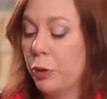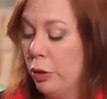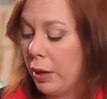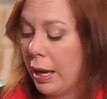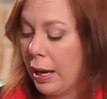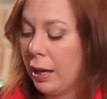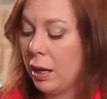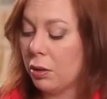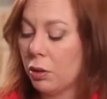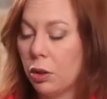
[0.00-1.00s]
You
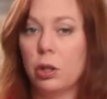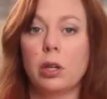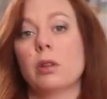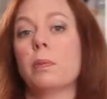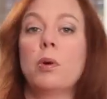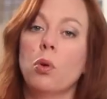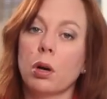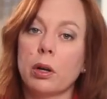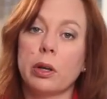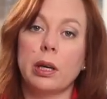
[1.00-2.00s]
can cook the
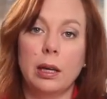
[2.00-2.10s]
pork